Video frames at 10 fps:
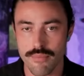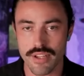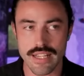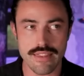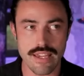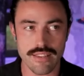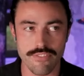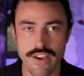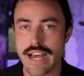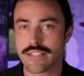Because I think
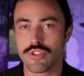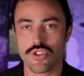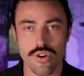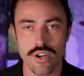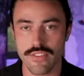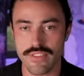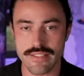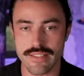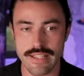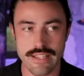the vast majority of
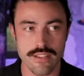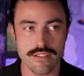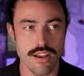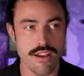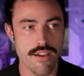these diseases